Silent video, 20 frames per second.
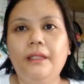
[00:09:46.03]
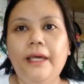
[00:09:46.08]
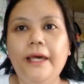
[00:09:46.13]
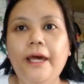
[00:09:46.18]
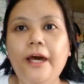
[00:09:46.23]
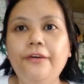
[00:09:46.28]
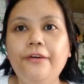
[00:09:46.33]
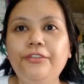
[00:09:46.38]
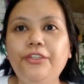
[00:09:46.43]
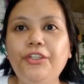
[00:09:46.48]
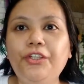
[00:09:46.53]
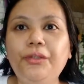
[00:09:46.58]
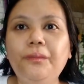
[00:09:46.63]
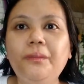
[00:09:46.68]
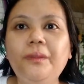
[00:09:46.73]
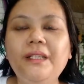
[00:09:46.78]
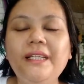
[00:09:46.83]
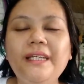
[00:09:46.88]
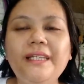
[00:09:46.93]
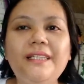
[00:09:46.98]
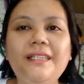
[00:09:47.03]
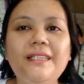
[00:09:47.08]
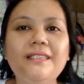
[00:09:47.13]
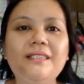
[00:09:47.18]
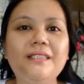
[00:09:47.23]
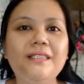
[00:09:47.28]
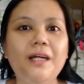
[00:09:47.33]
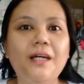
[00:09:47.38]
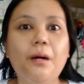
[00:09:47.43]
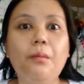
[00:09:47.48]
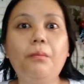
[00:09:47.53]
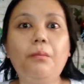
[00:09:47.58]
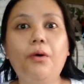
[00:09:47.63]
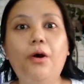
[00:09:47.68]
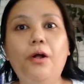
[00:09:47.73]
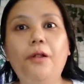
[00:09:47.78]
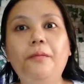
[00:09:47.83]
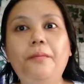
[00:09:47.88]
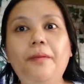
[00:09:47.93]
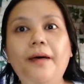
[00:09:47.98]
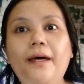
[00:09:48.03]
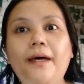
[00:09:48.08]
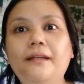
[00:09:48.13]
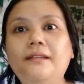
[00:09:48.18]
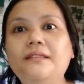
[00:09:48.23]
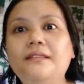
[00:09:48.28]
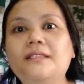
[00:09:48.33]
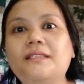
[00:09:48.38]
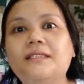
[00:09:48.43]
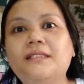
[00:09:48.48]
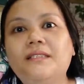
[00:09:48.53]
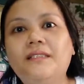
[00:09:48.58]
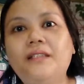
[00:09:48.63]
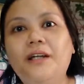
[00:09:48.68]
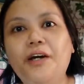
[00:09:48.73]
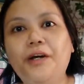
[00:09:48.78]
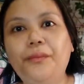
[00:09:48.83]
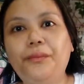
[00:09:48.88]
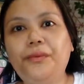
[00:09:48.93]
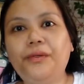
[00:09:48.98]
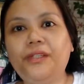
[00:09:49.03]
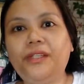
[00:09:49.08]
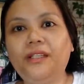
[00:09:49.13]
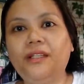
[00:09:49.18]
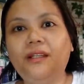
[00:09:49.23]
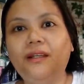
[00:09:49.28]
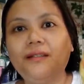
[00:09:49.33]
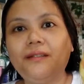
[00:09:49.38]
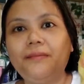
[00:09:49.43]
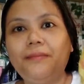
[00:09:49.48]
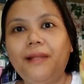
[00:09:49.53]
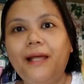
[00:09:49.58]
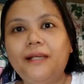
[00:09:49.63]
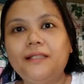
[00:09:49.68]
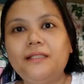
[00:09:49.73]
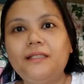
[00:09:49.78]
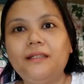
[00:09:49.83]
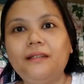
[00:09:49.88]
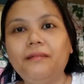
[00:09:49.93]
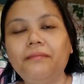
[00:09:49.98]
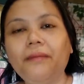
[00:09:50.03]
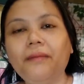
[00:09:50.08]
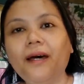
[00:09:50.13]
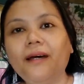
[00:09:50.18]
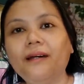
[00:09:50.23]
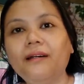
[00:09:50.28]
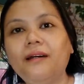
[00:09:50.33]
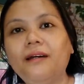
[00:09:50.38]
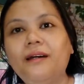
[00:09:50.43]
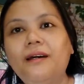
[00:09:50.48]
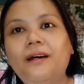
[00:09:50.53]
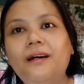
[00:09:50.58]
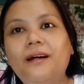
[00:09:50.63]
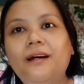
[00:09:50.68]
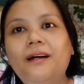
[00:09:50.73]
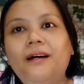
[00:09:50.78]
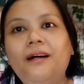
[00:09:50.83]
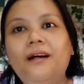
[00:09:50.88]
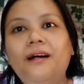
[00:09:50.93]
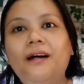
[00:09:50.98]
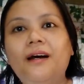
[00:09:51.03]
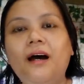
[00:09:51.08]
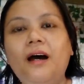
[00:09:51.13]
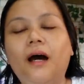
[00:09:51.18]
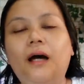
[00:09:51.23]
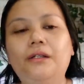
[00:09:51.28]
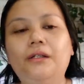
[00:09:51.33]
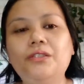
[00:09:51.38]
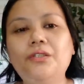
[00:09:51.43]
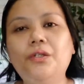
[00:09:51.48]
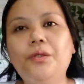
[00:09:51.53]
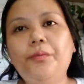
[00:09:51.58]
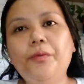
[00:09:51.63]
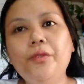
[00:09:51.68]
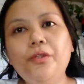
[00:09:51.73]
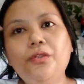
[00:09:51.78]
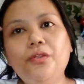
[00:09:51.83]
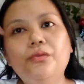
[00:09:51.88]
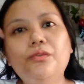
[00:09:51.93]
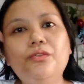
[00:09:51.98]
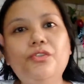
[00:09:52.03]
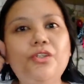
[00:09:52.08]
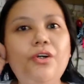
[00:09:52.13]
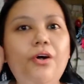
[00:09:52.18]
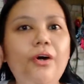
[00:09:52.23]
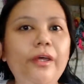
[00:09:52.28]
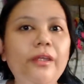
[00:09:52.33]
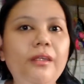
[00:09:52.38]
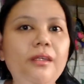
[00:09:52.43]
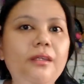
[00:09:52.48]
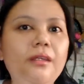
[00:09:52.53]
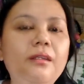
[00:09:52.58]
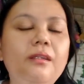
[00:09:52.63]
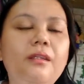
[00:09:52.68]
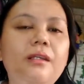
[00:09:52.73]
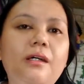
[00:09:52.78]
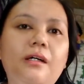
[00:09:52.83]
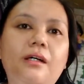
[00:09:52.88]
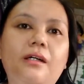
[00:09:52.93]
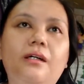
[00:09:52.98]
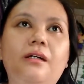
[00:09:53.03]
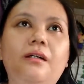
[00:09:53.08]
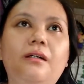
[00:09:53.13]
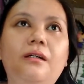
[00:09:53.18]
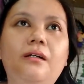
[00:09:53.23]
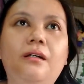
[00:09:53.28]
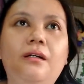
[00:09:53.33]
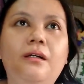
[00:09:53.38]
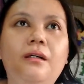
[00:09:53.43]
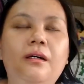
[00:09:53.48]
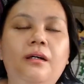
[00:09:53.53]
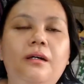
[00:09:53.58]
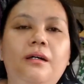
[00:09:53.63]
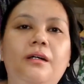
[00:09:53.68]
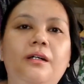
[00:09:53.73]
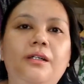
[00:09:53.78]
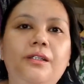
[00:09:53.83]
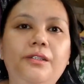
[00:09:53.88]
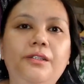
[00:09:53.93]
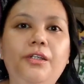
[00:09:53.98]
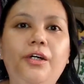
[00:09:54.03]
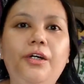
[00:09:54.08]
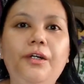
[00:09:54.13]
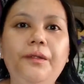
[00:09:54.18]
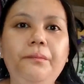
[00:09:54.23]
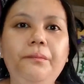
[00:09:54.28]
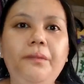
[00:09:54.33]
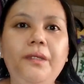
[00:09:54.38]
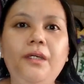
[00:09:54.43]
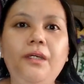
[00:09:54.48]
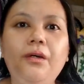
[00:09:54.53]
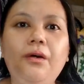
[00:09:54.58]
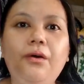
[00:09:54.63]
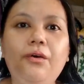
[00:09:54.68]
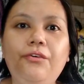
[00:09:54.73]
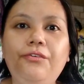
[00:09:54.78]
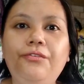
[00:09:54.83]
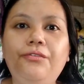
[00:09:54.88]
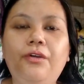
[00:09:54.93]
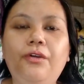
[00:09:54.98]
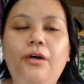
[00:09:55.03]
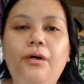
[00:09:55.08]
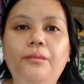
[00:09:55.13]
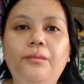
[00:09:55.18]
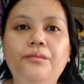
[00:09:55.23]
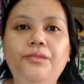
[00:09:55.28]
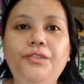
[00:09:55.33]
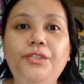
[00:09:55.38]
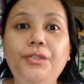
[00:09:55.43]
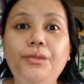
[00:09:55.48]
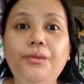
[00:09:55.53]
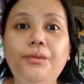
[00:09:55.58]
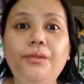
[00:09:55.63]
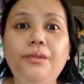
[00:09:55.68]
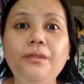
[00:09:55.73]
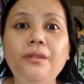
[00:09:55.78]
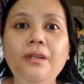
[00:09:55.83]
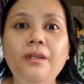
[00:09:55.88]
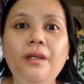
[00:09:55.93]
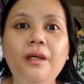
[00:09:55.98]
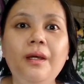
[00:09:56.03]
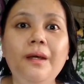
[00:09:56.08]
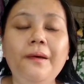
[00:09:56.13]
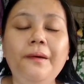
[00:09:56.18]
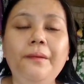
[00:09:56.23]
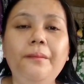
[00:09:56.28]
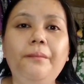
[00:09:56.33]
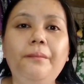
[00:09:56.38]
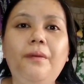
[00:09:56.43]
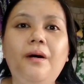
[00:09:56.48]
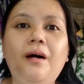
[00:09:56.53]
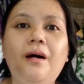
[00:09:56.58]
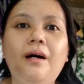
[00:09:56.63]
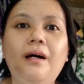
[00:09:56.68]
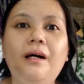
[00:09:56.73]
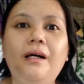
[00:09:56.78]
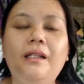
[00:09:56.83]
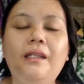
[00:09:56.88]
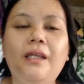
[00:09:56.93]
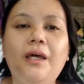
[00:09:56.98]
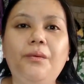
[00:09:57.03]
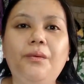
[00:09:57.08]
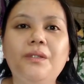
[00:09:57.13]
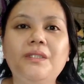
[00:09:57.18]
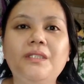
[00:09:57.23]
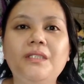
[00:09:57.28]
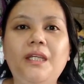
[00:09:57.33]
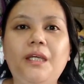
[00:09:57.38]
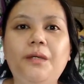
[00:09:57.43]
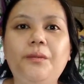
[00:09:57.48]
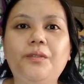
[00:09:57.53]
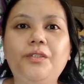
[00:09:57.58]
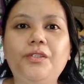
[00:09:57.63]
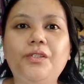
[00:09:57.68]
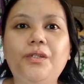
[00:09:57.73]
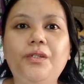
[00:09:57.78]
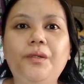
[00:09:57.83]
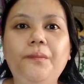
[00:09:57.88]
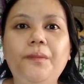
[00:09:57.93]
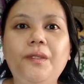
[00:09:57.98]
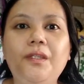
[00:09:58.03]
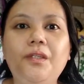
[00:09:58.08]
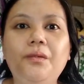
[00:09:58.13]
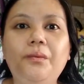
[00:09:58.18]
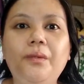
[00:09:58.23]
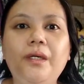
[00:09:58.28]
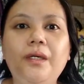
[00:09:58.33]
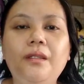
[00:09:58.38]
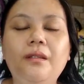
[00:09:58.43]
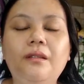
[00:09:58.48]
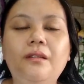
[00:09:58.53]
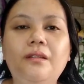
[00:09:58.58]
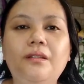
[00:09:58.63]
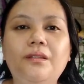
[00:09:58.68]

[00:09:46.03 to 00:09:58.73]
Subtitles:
I have accumulated some ball bands I put in this plastic bag. I was hoping to join in the yarn bingo from June, but I wasn't able to commit to it.